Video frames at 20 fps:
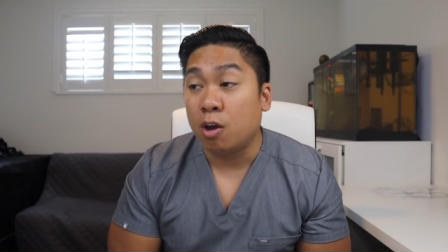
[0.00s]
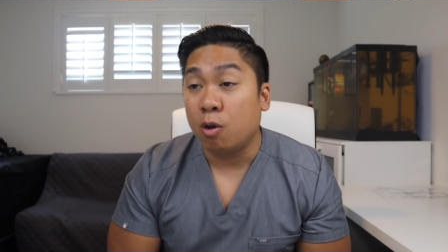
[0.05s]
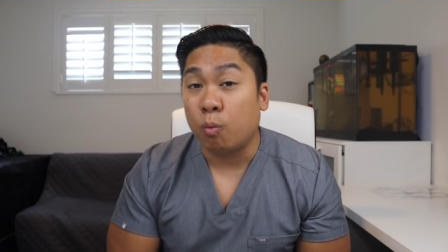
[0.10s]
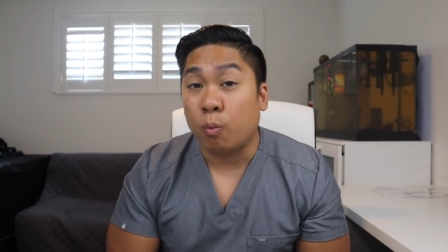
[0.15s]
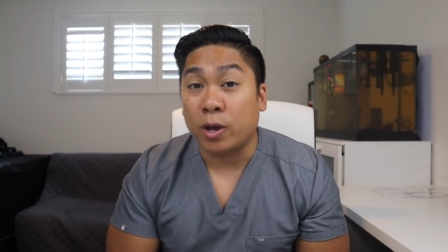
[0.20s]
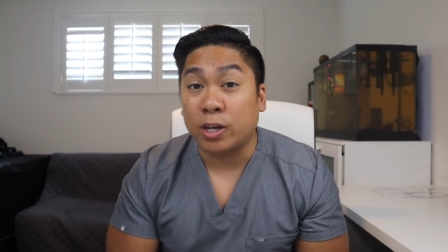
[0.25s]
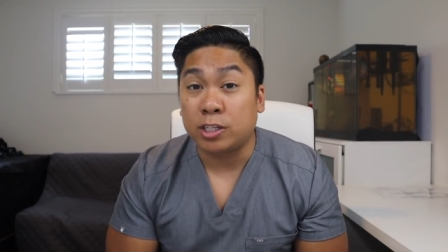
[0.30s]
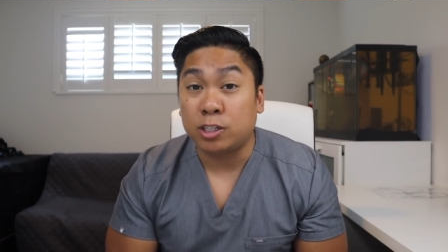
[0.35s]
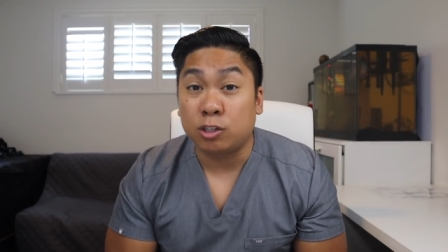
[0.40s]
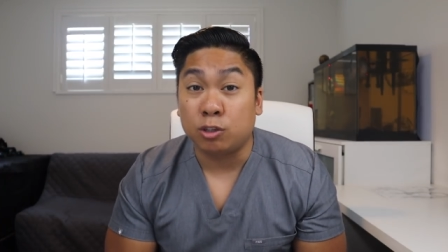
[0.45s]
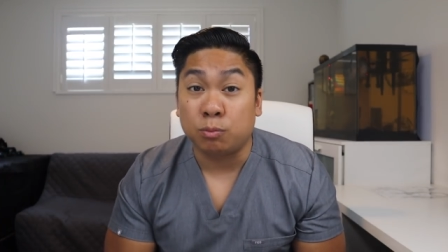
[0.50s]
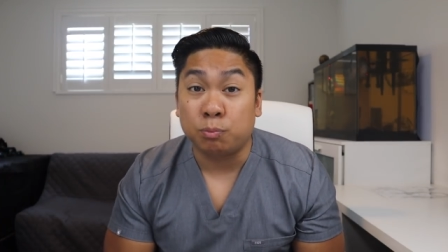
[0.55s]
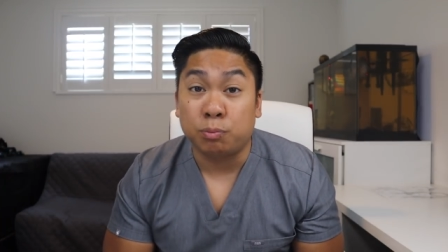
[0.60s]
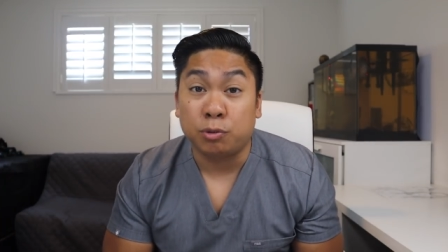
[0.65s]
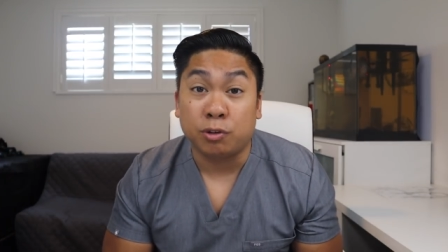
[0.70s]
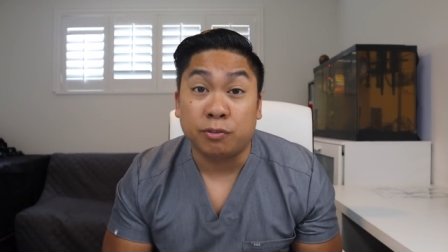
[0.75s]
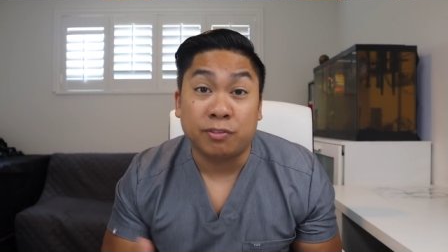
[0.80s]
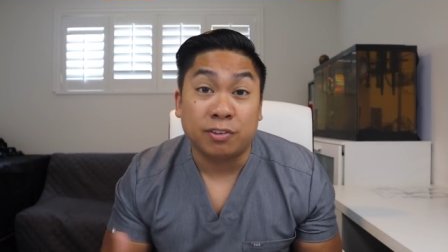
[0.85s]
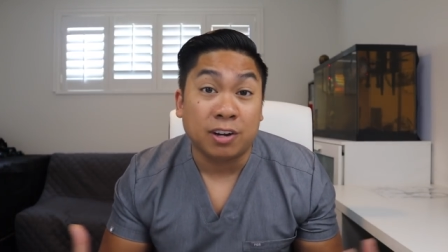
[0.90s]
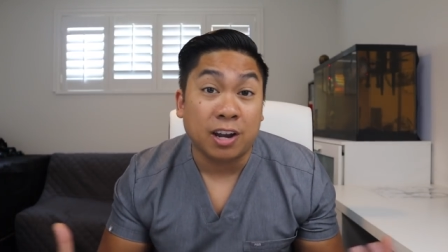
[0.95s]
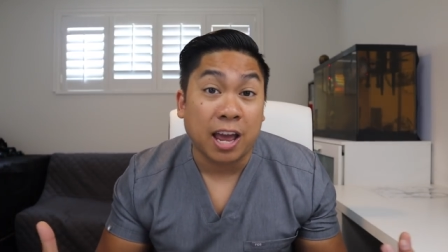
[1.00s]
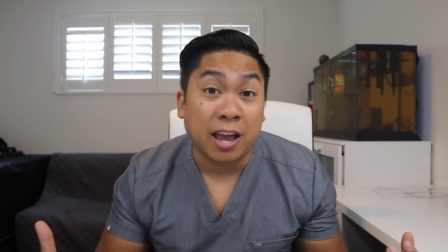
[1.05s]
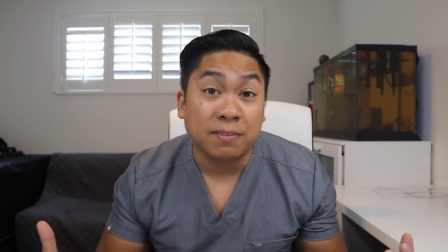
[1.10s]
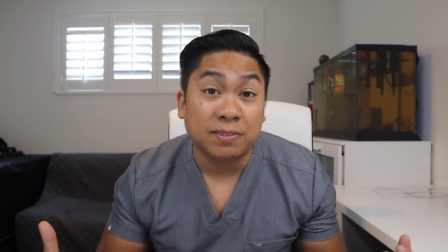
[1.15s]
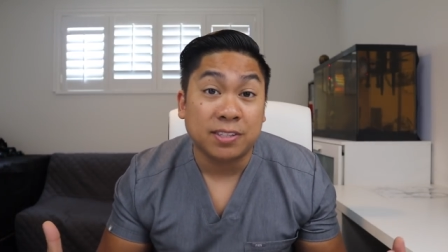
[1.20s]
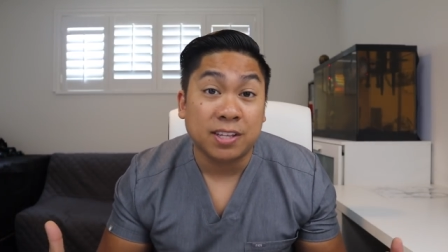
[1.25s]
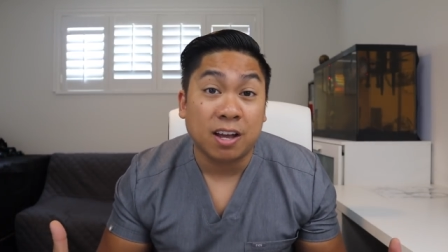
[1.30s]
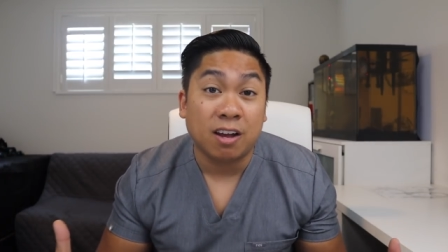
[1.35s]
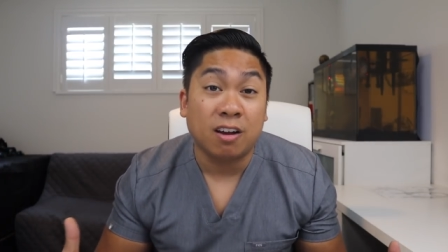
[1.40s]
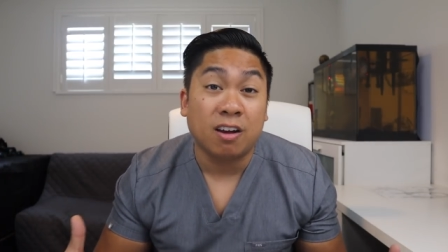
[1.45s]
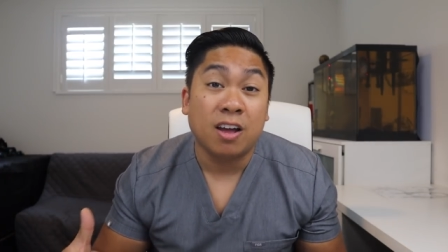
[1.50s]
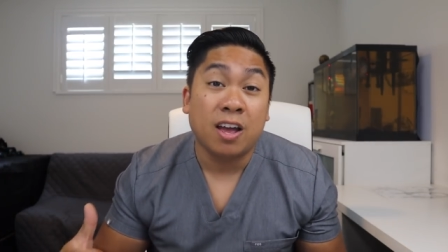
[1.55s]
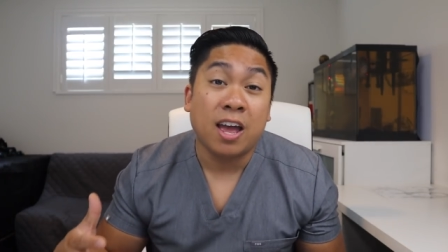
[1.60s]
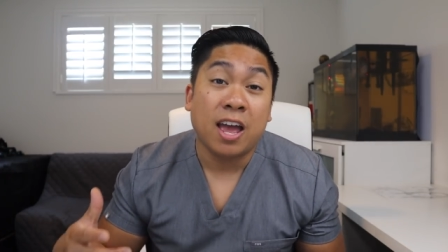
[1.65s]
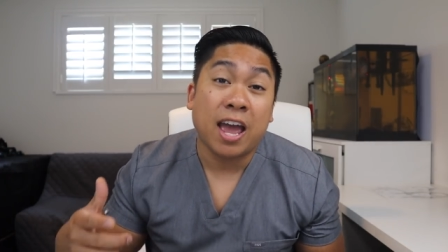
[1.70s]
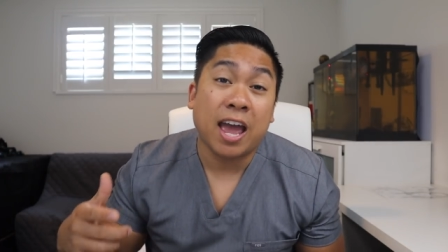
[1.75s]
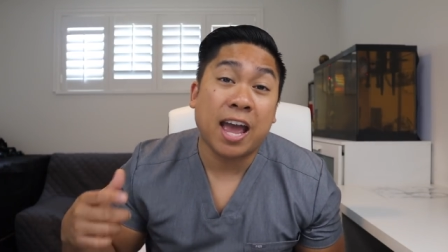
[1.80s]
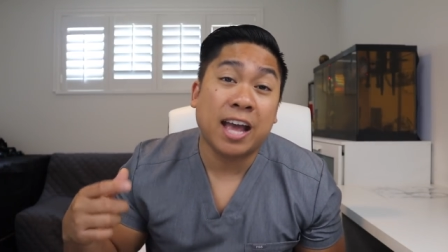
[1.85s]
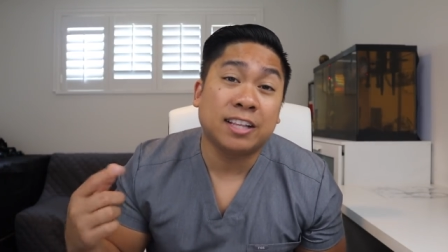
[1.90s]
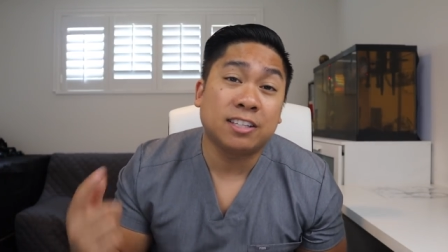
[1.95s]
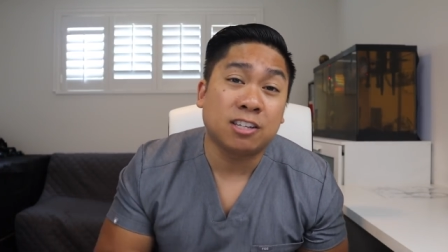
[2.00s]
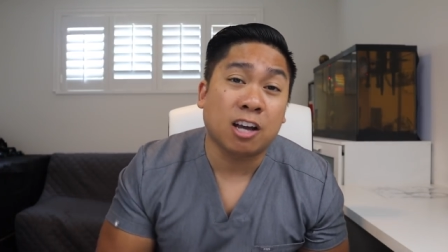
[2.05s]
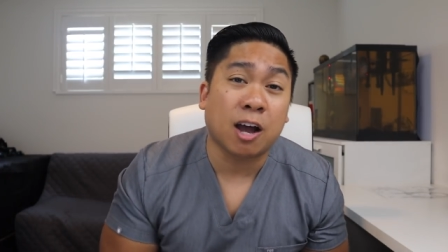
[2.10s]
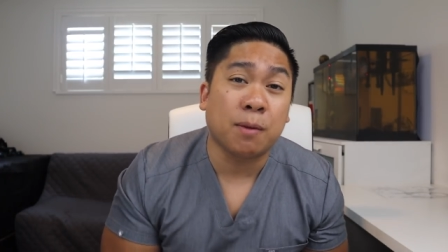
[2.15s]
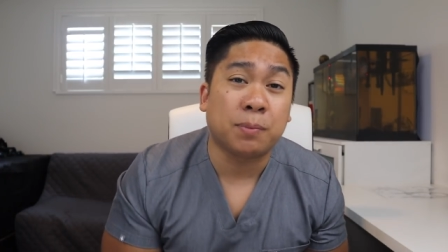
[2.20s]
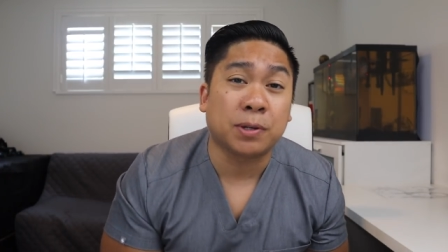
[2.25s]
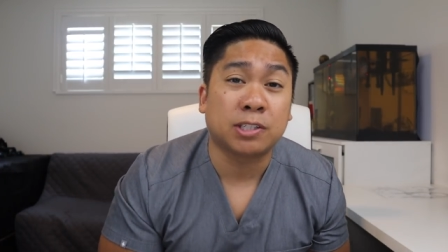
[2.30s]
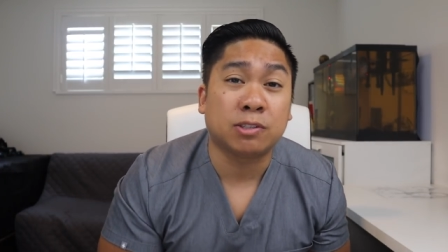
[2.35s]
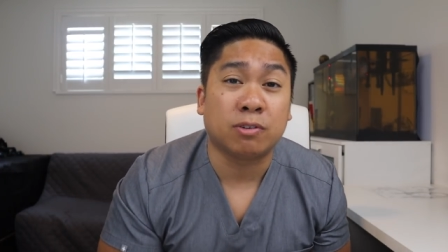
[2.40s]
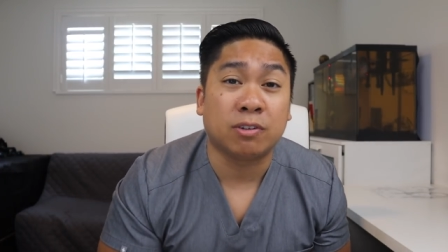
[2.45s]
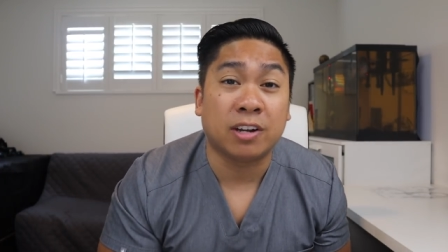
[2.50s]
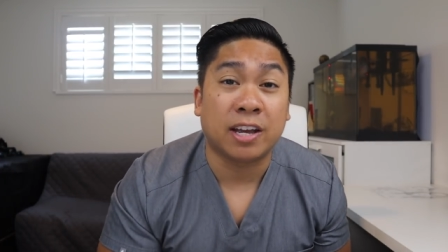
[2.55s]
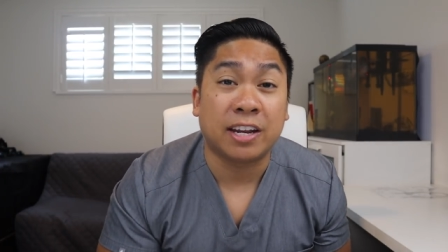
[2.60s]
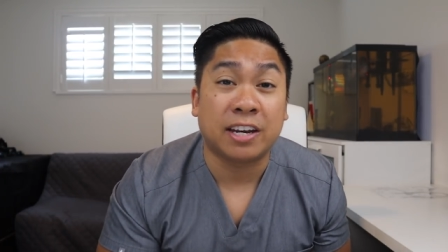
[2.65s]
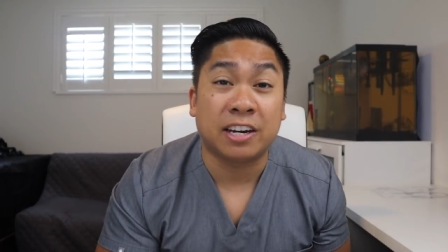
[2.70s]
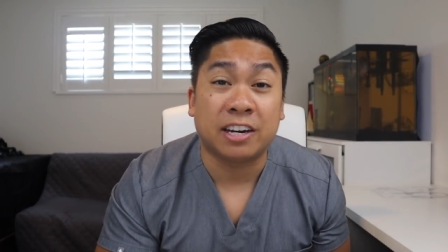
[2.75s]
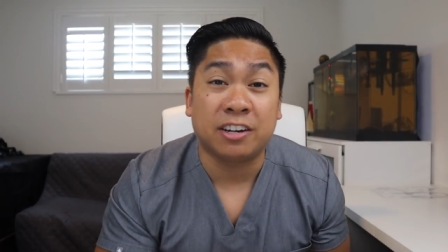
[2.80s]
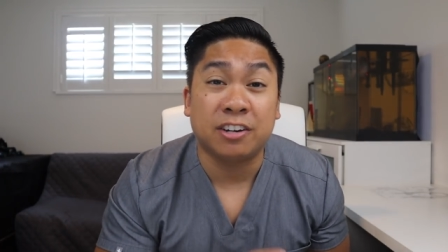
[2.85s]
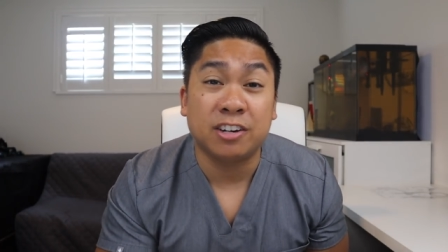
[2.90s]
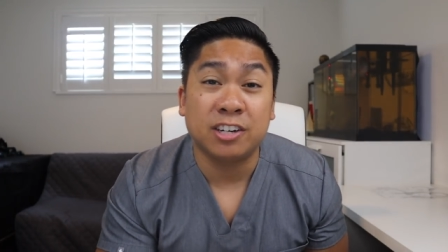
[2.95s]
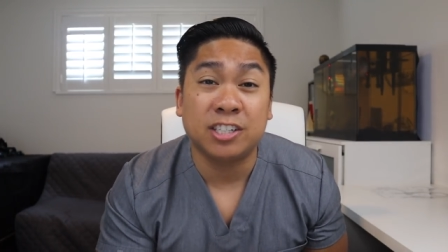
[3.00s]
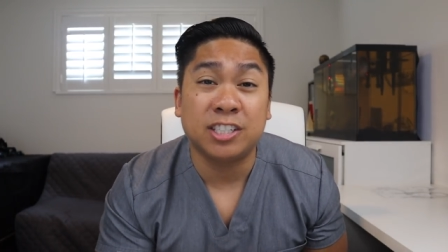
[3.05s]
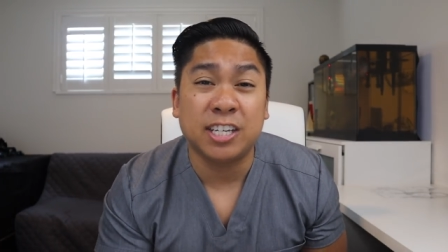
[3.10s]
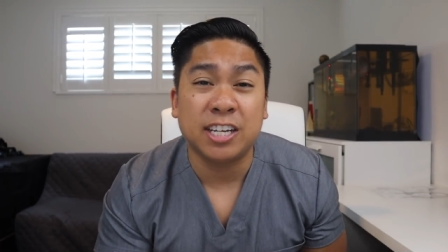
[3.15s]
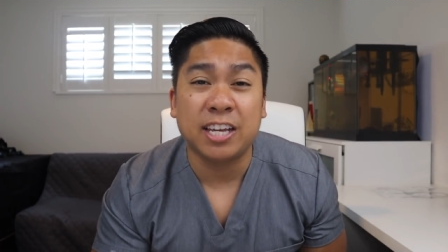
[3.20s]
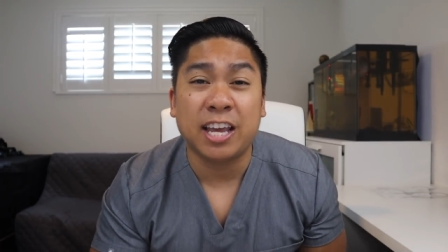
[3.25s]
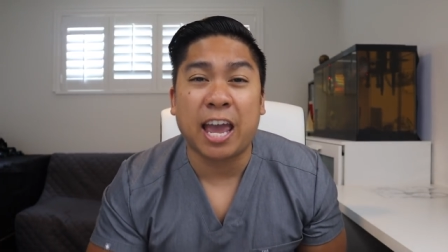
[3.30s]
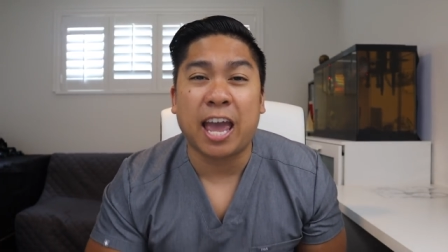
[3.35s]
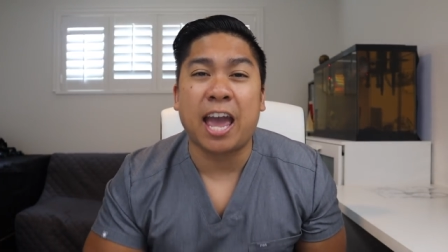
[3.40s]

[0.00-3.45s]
ways to improve your lifestyle, and topics related to nursing